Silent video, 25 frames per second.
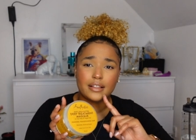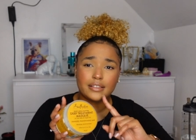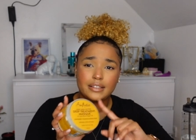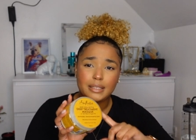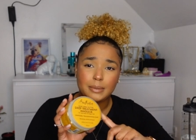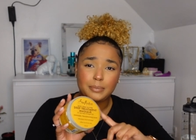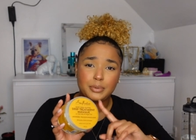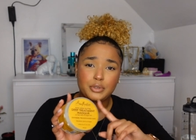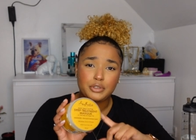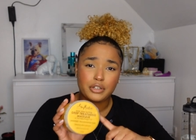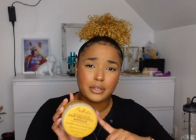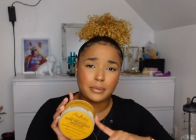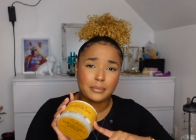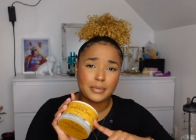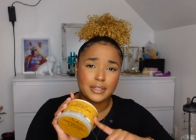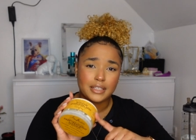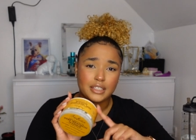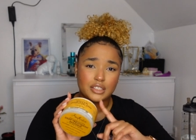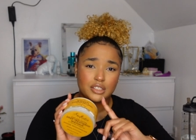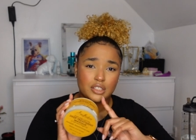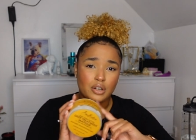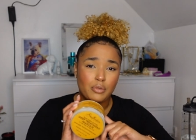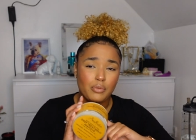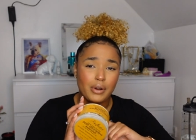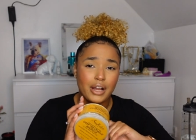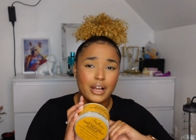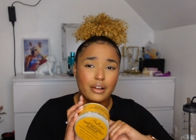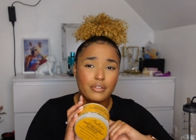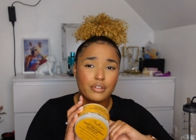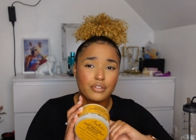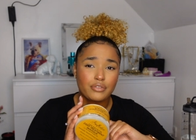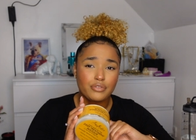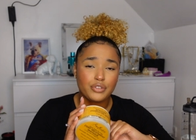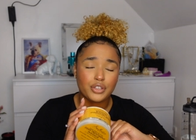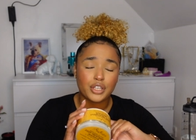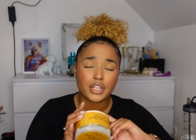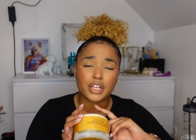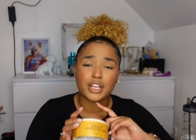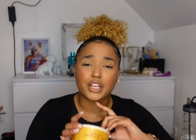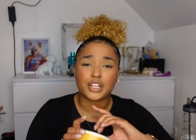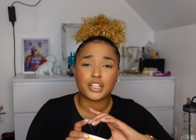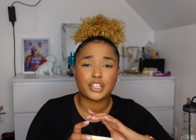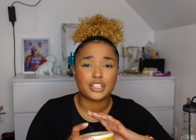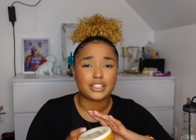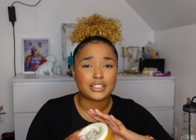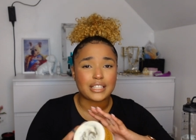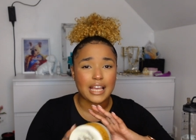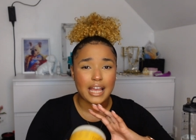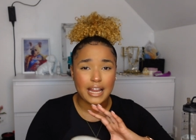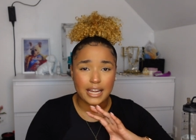deep treatment does not work with you, you can
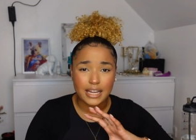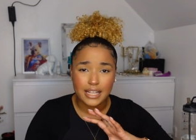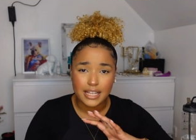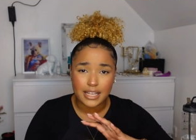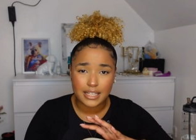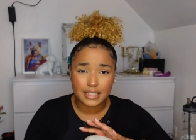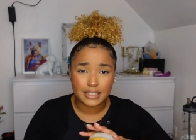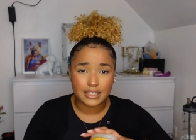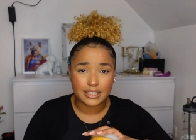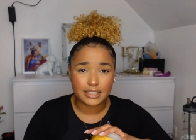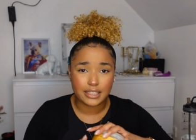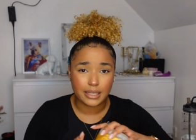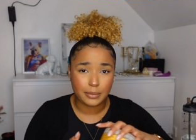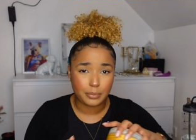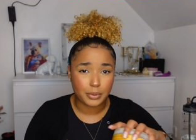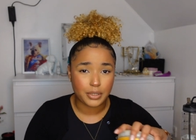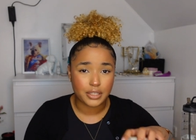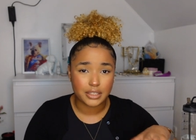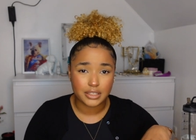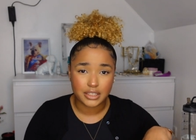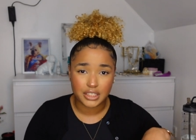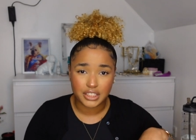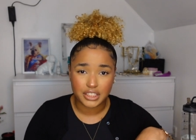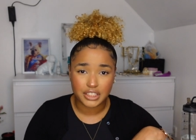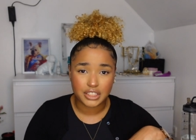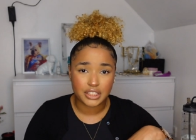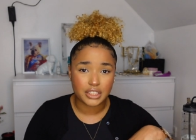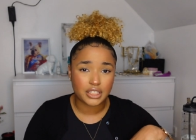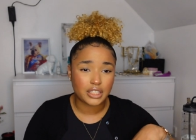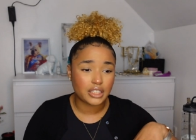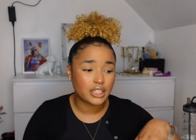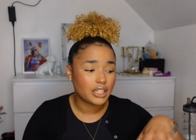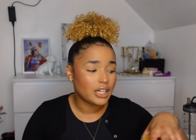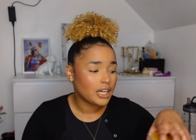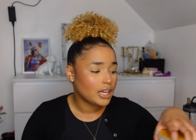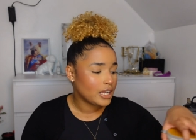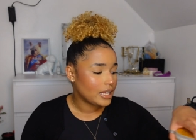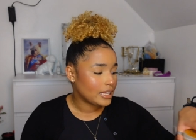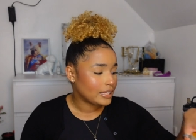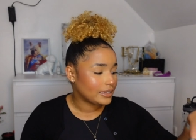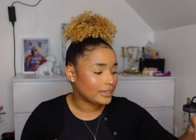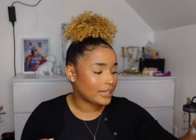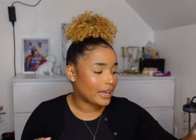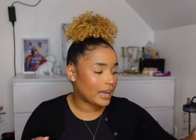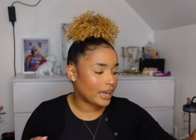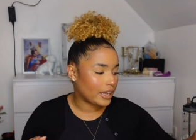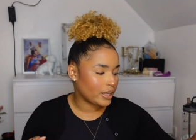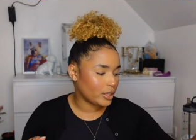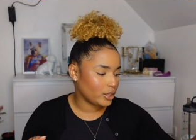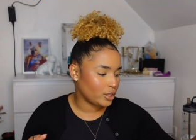use any other deep conditioner
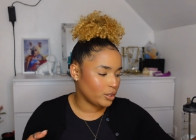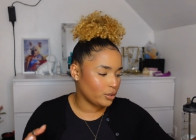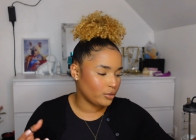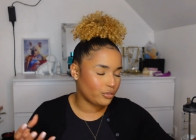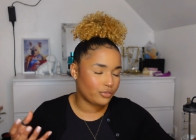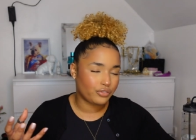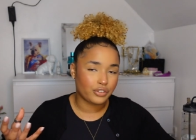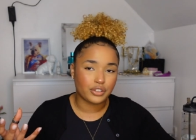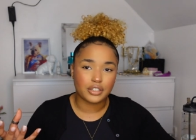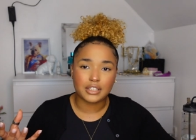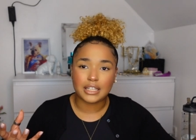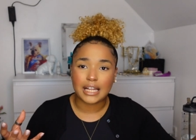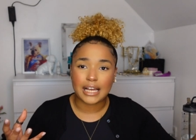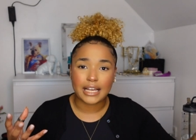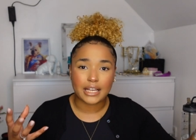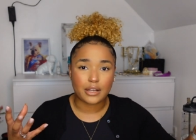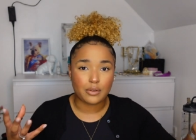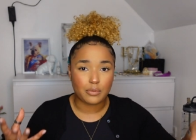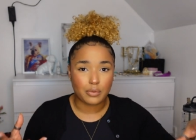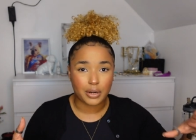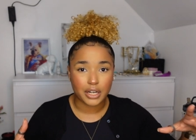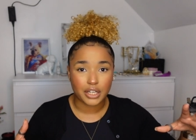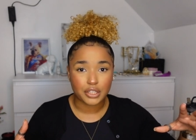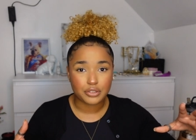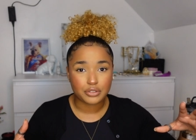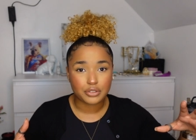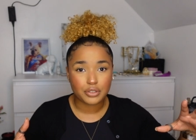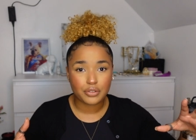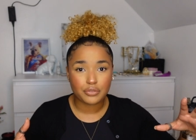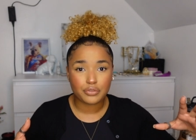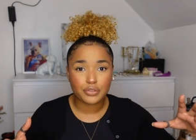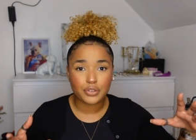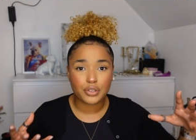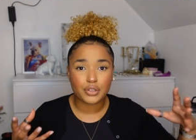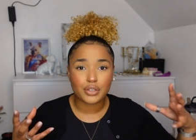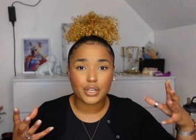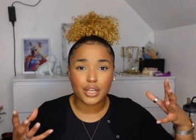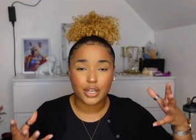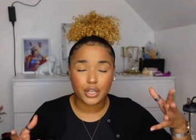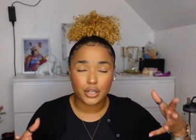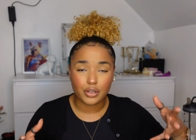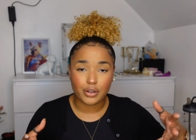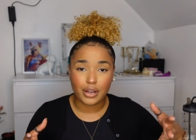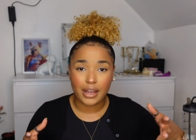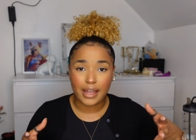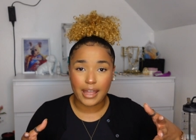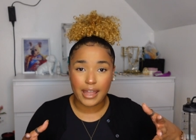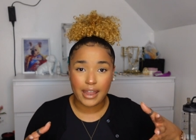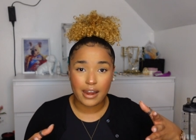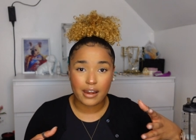that you feel like works with you and
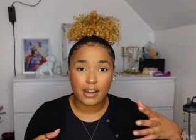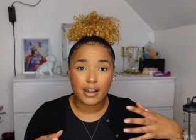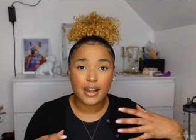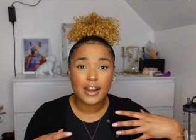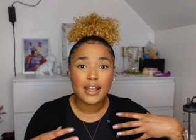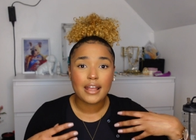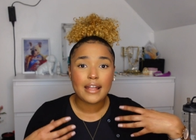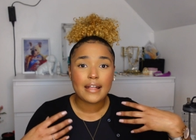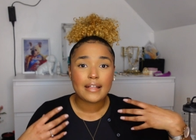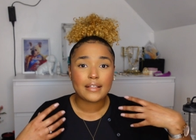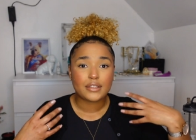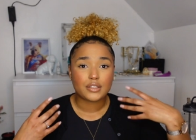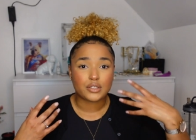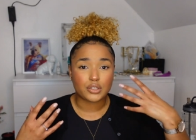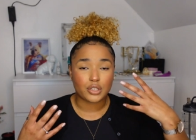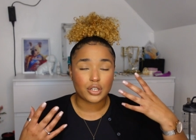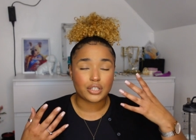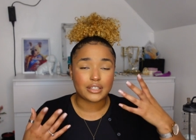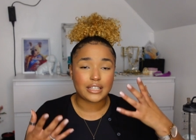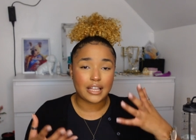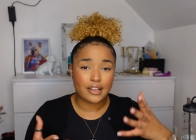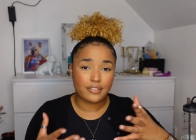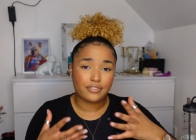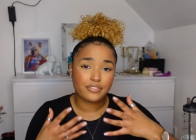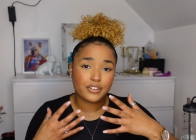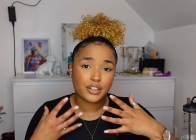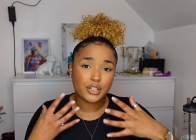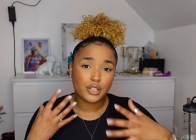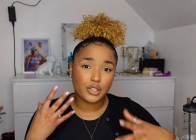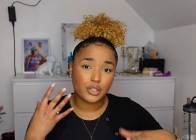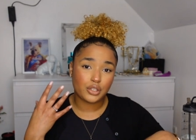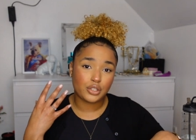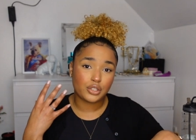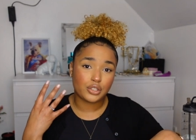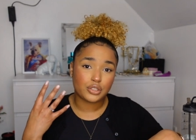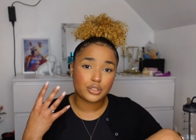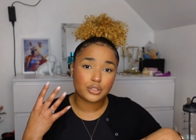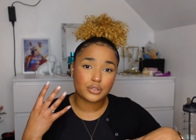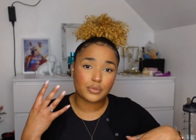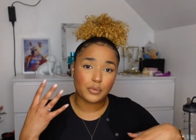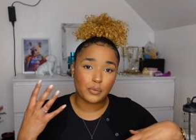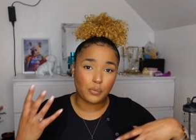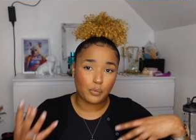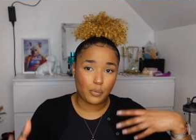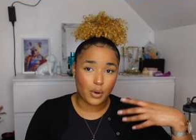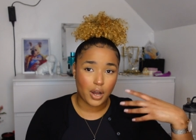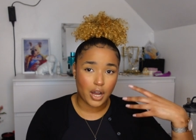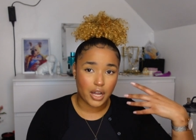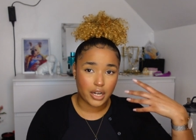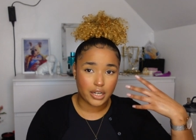your hair. So definitely use
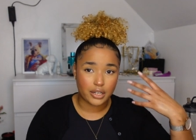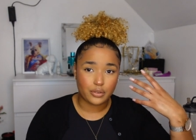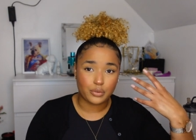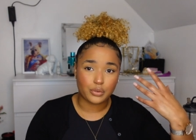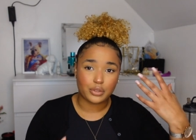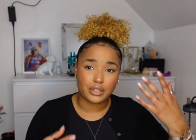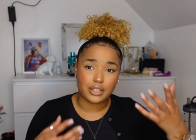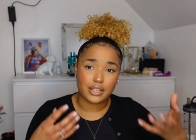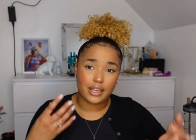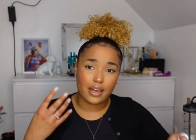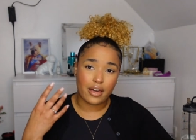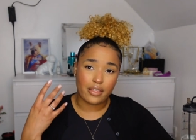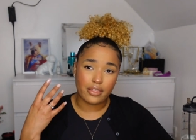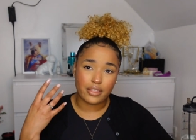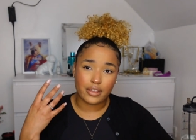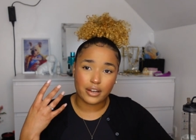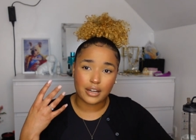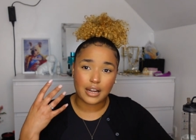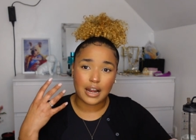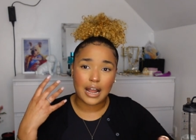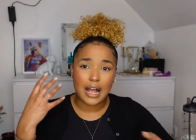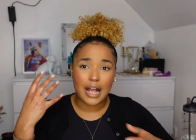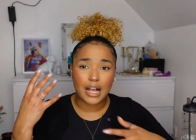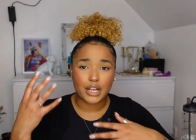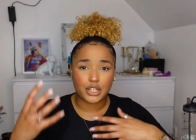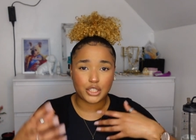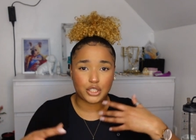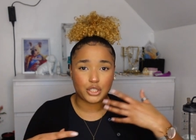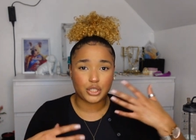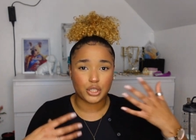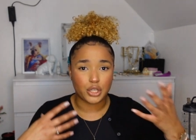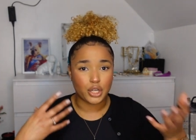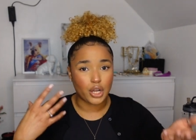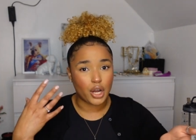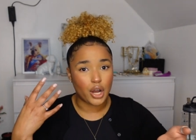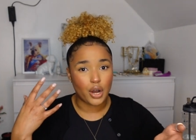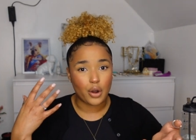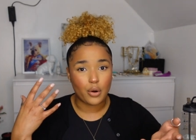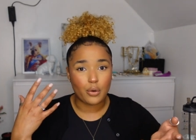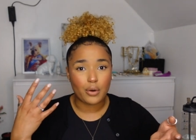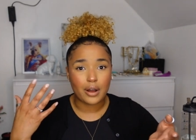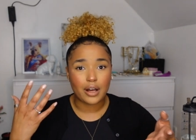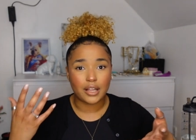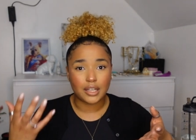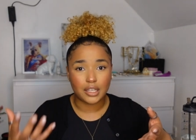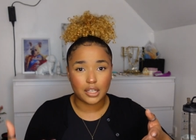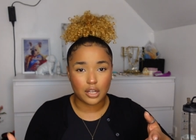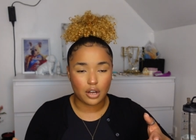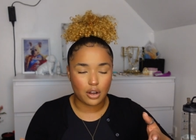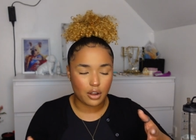one or the other as you go
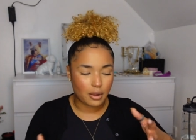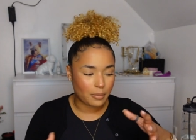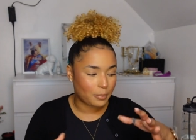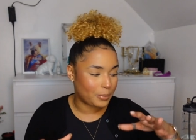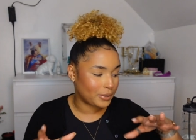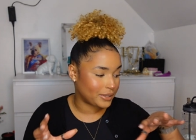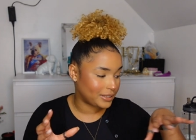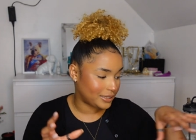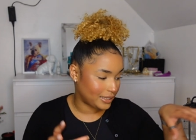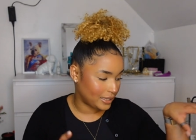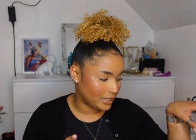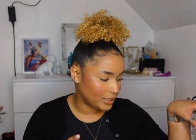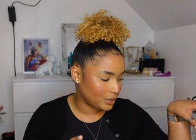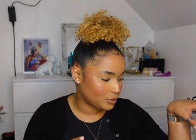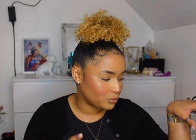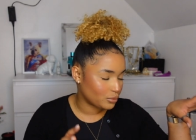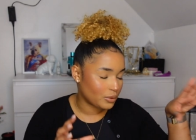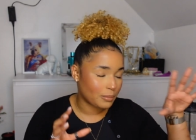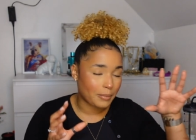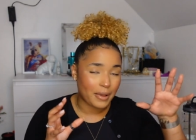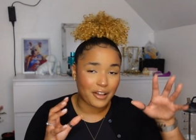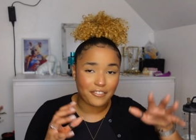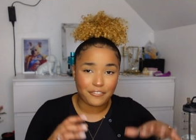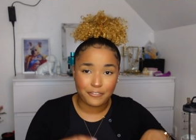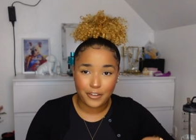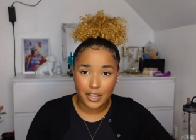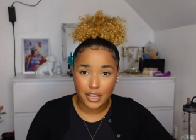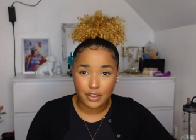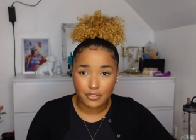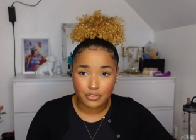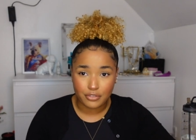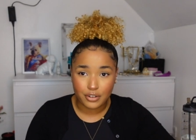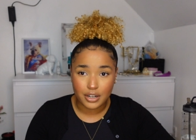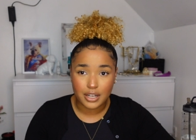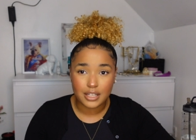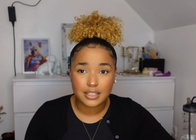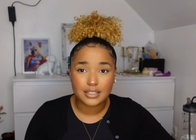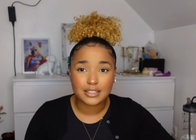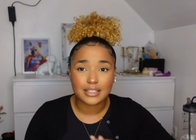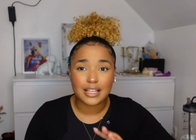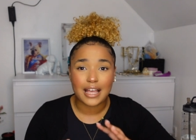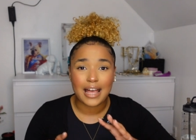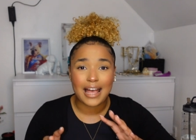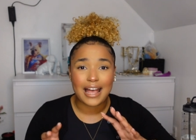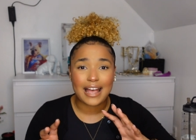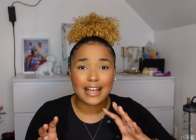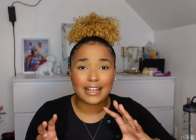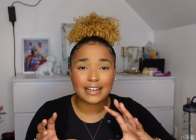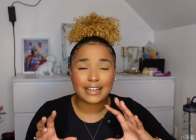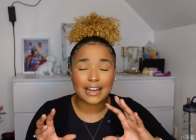along. But these were my favorites
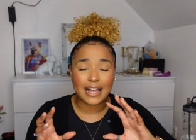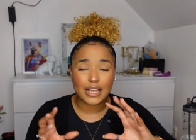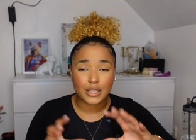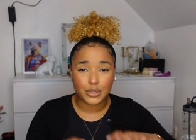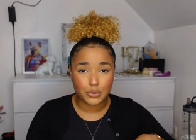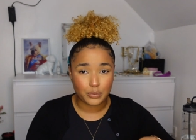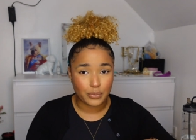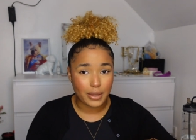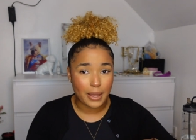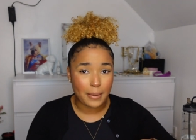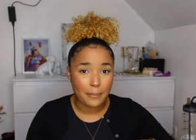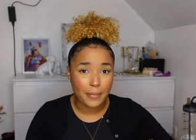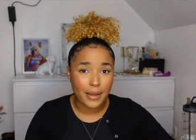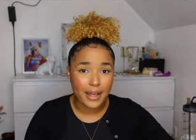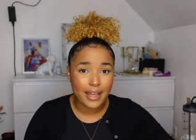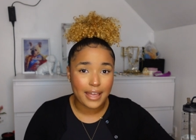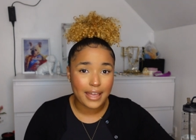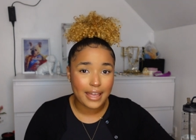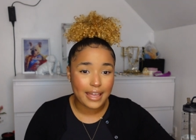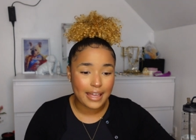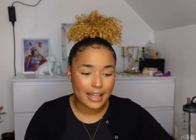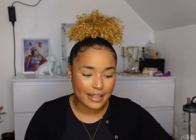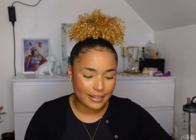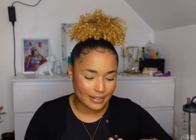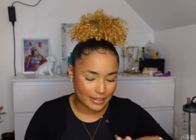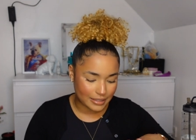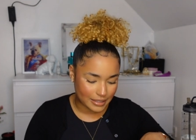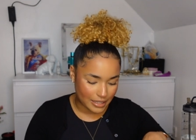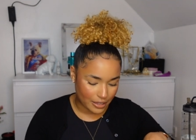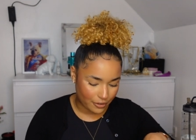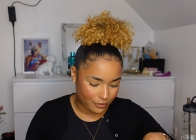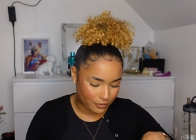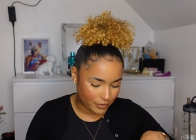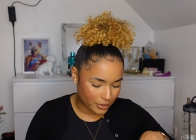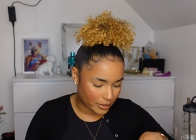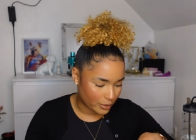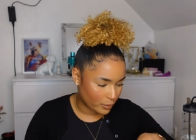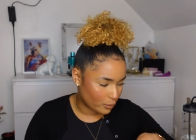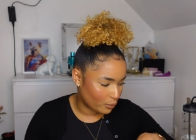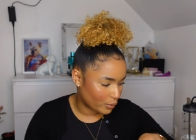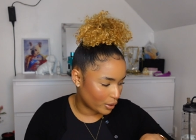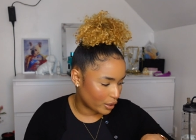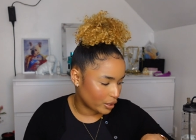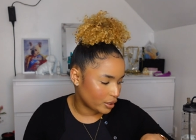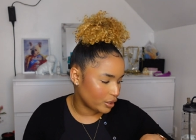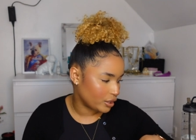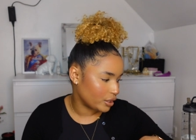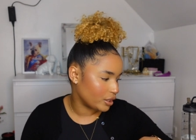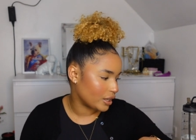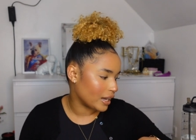and I swear by it, and I definitely
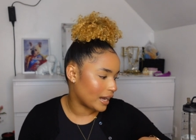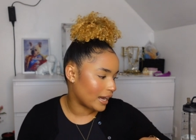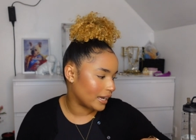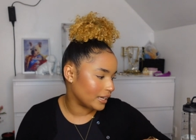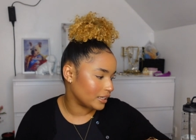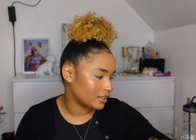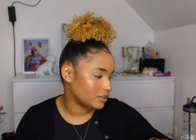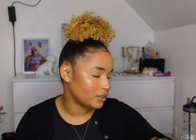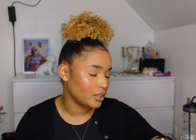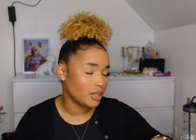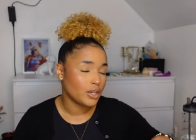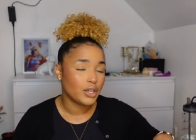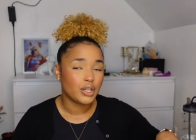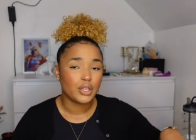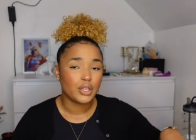want you guys